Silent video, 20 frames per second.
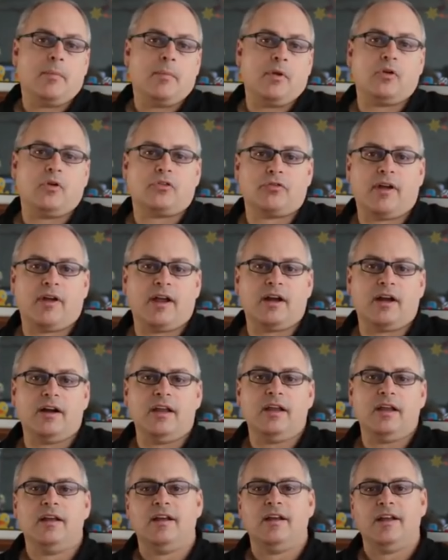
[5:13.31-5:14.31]
because
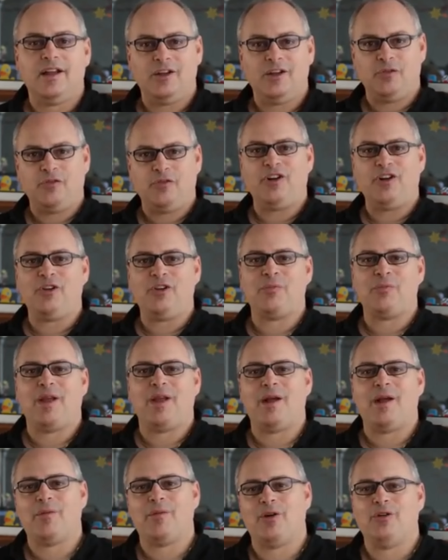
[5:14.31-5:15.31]
frankly, it's fun to be
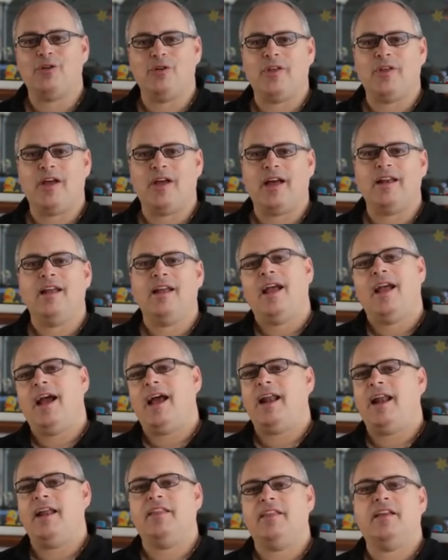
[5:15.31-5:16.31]
able to do that,
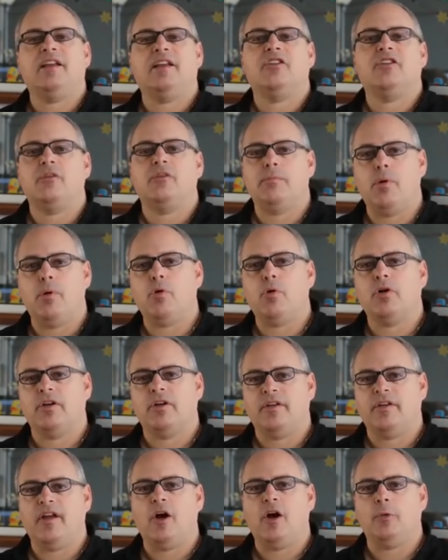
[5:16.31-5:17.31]
and I think it's
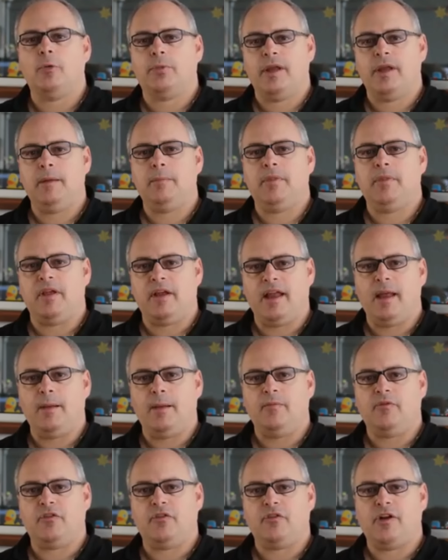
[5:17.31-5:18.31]
important to help keep the
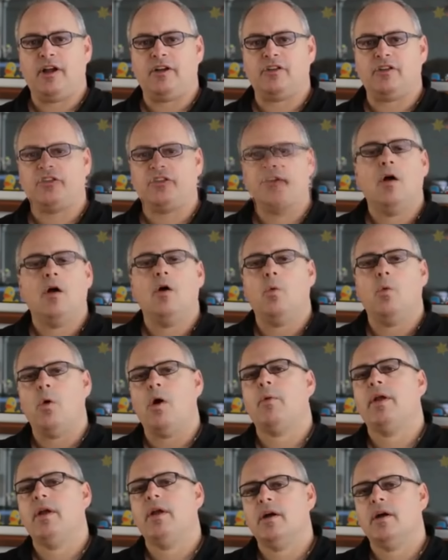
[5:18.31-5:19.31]
game fresh.
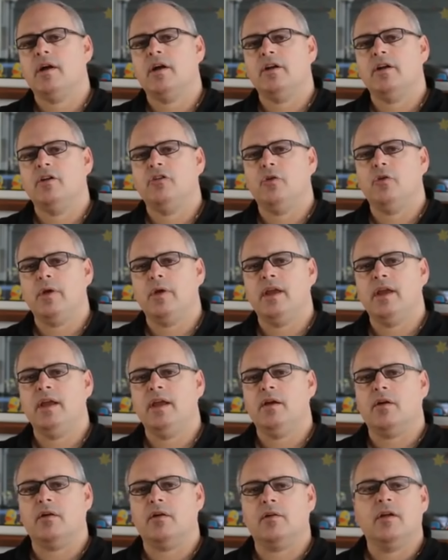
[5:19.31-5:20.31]
What we are going to do
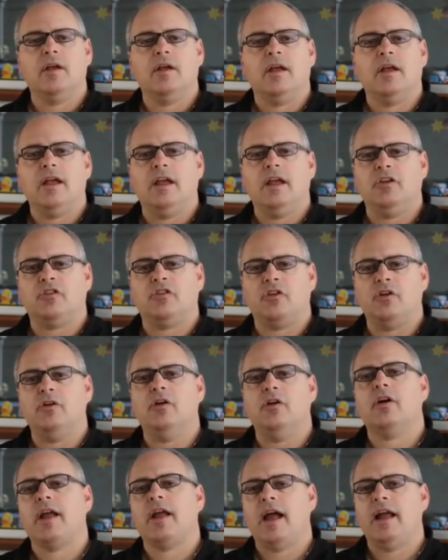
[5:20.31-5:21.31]
here is to
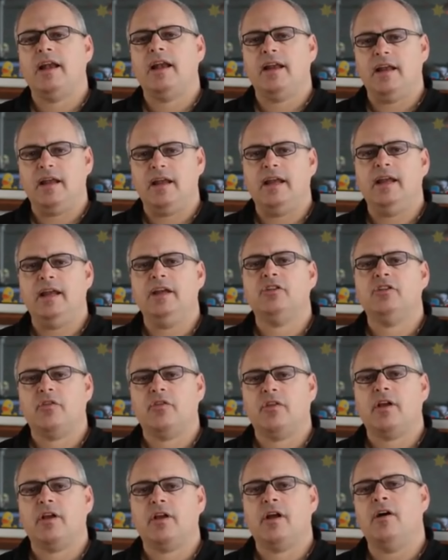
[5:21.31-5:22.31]
look at each
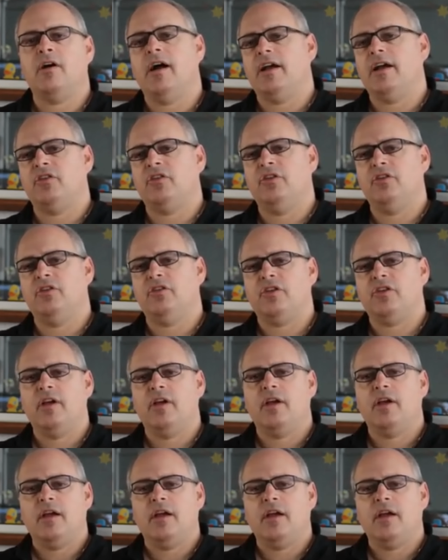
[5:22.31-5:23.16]
of the classes,